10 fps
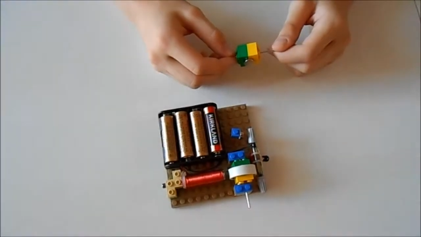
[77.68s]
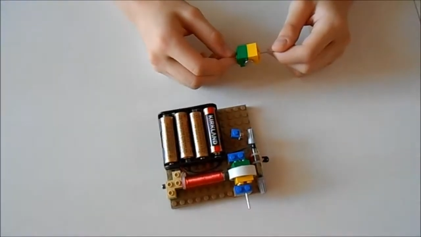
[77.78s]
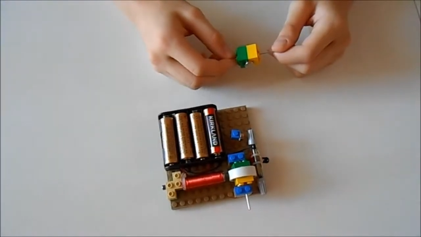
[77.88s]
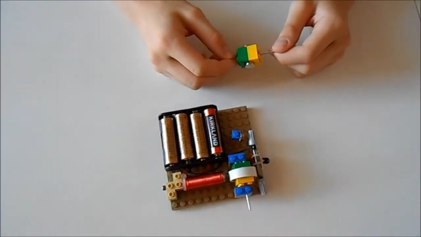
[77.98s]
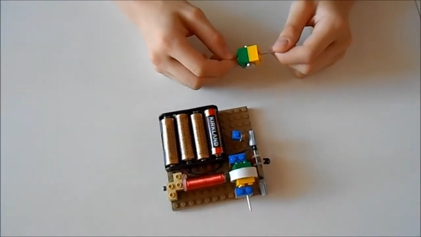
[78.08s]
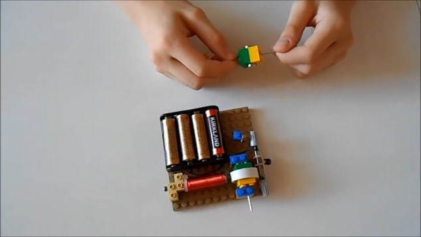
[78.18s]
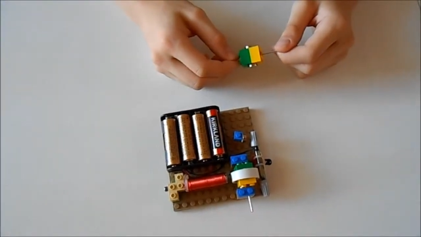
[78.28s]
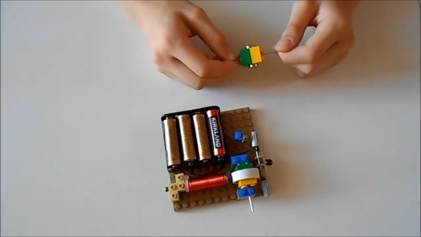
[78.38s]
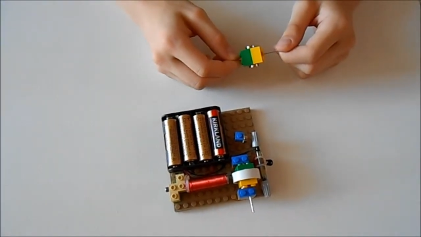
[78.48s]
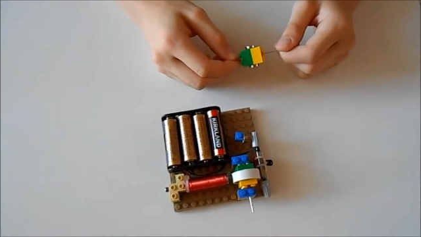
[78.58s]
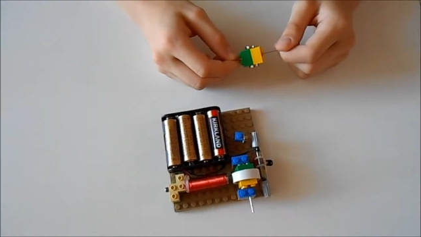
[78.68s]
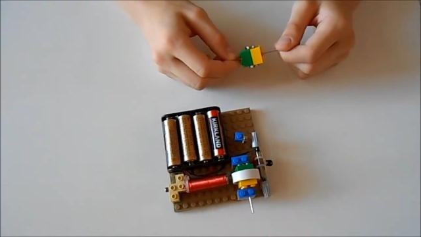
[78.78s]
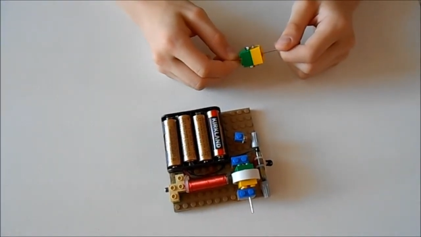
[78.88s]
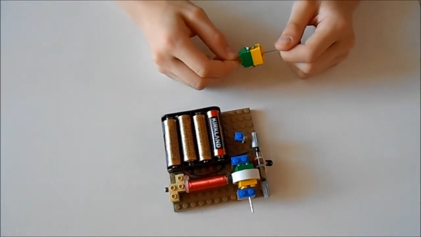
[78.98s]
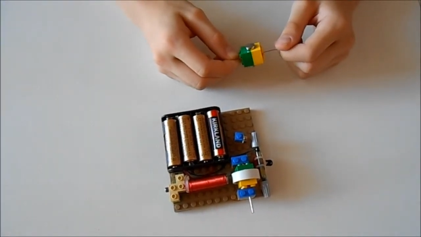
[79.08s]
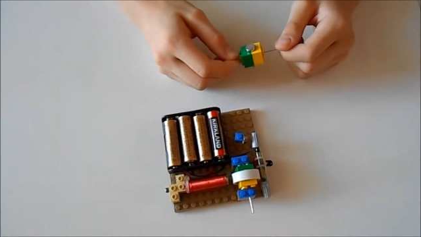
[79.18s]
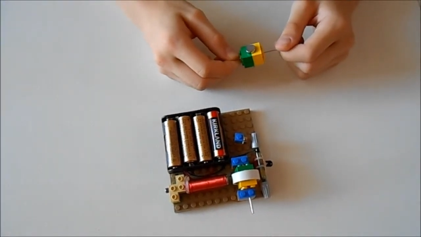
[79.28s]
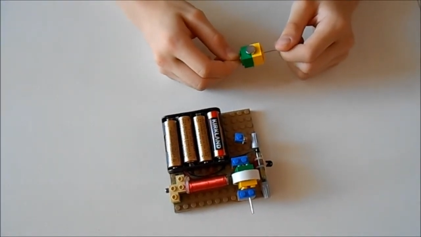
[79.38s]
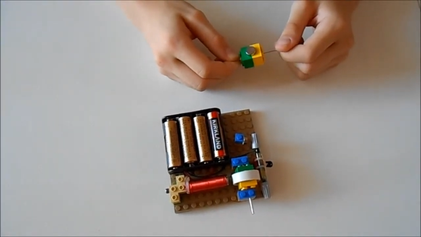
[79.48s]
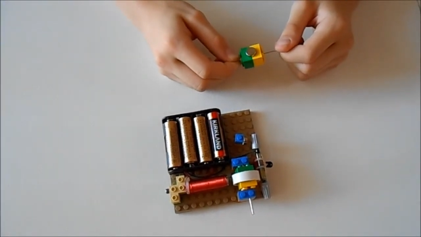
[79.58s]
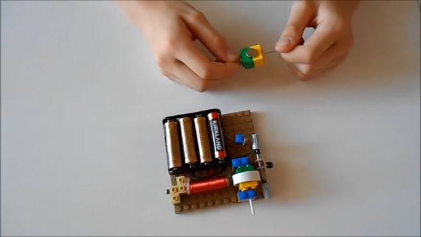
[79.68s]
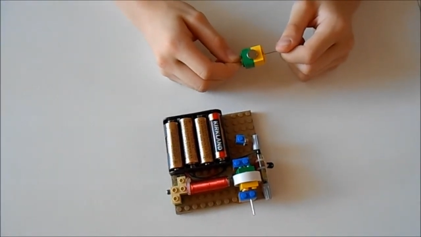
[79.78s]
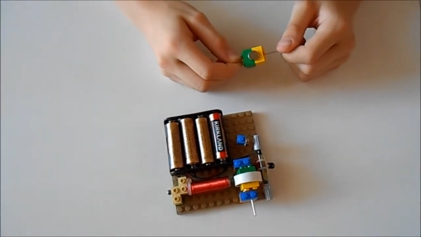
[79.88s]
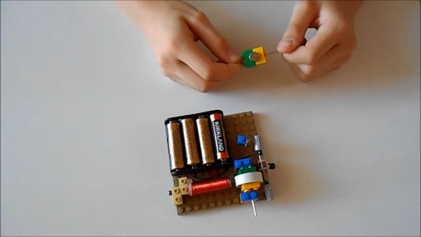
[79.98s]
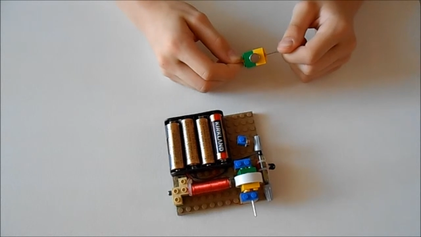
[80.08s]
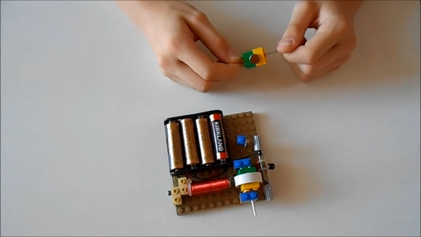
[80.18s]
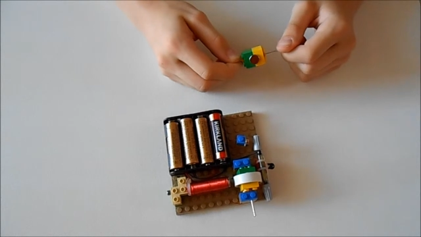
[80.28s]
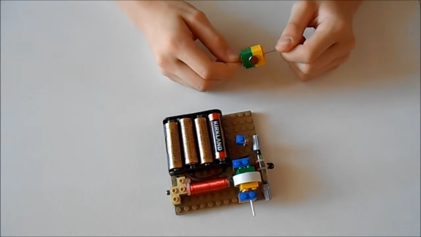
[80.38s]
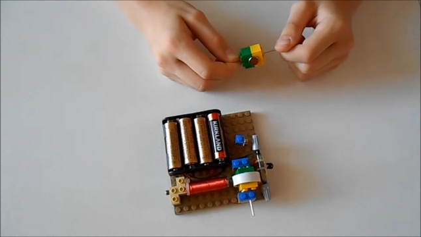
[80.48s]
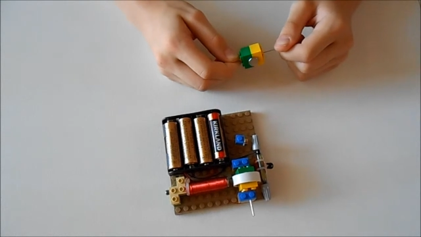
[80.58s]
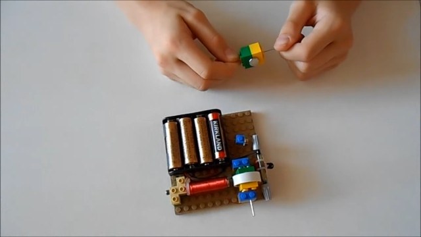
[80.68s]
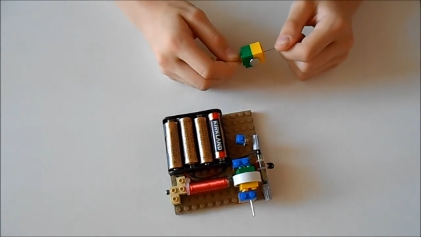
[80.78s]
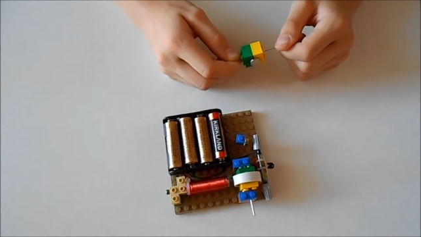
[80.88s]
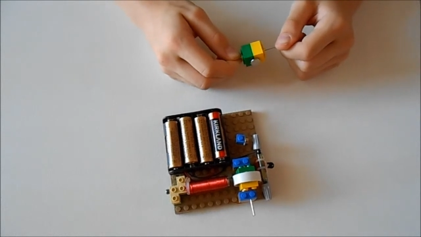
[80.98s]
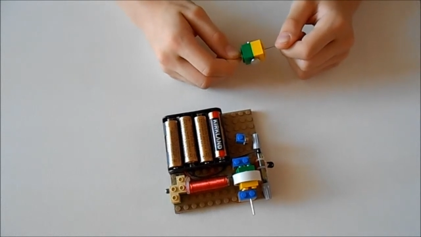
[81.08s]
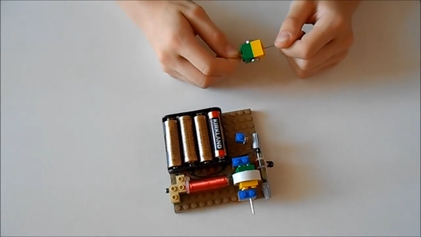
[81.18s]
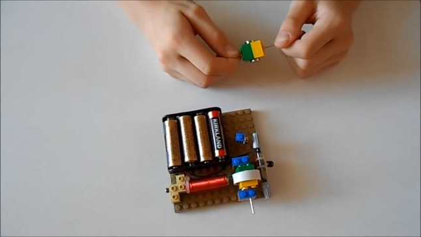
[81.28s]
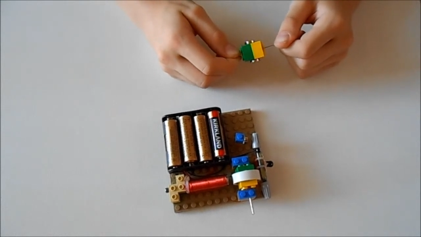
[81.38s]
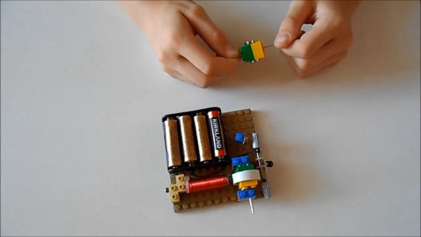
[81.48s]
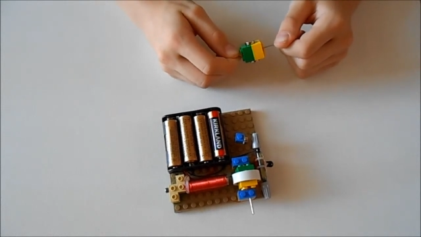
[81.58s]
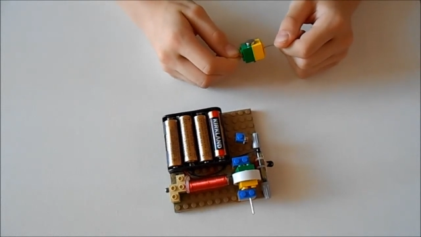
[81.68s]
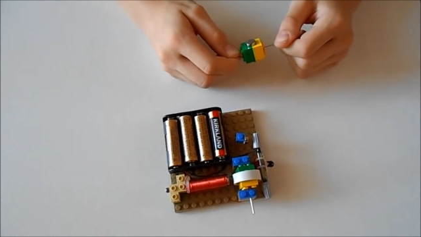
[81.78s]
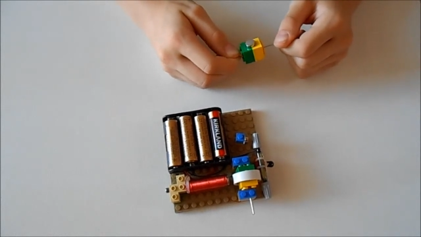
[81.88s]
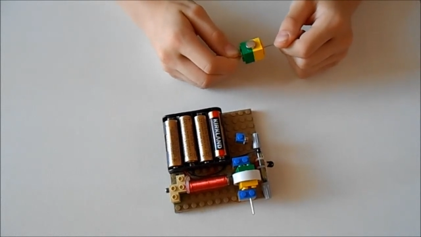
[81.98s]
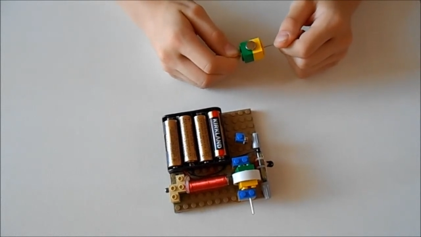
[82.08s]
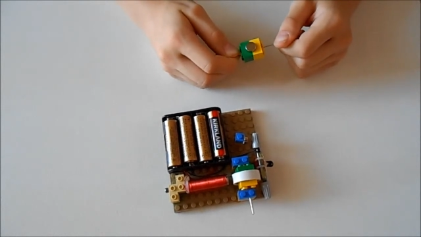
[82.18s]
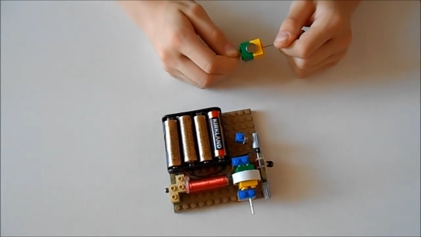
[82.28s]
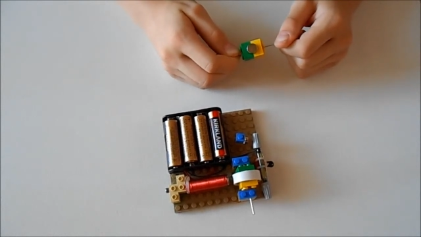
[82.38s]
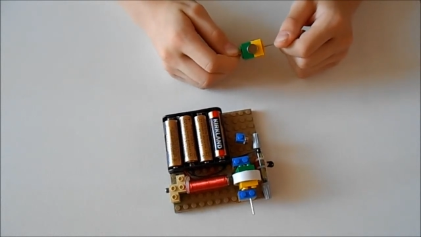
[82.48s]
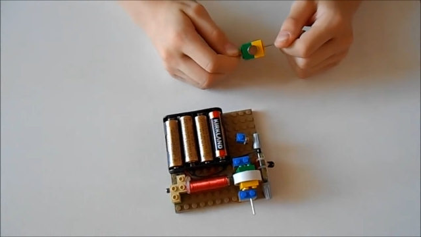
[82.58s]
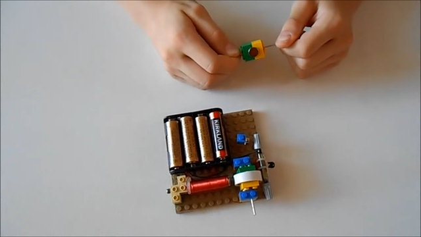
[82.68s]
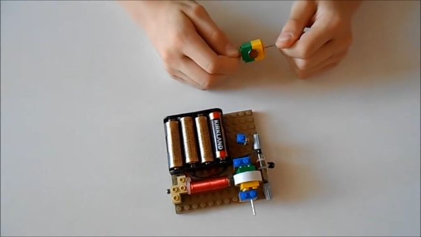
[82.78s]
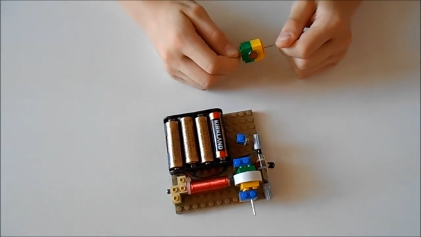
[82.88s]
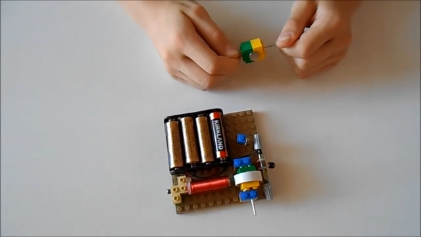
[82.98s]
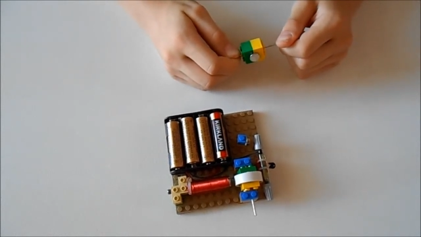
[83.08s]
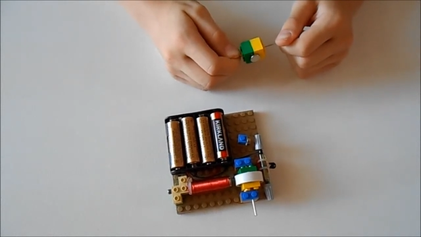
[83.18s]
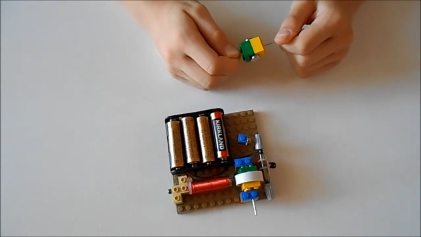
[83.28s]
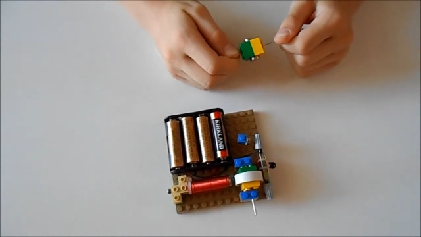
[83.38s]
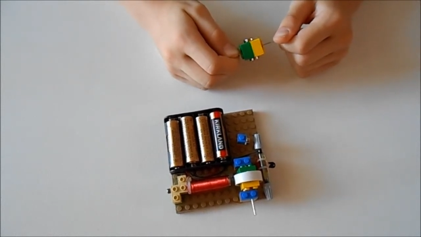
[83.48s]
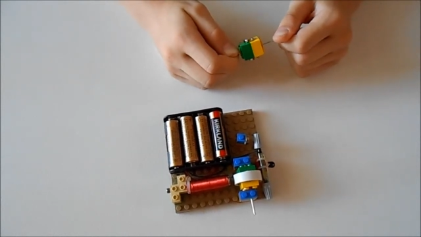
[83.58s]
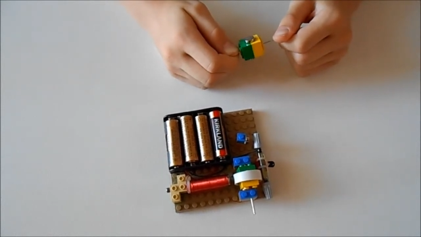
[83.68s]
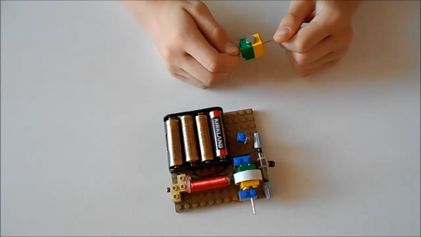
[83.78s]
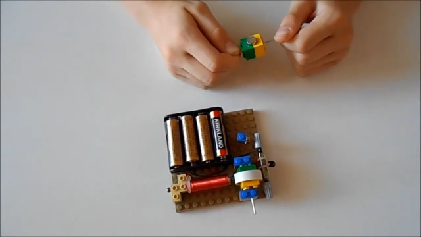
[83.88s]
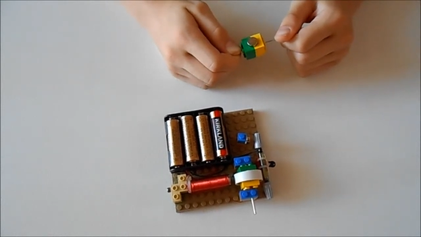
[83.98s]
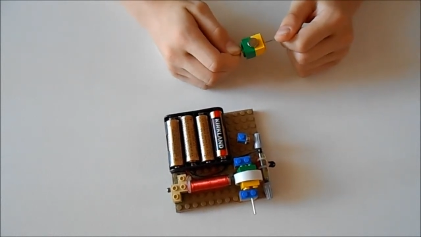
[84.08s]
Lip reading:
(no speaker visible)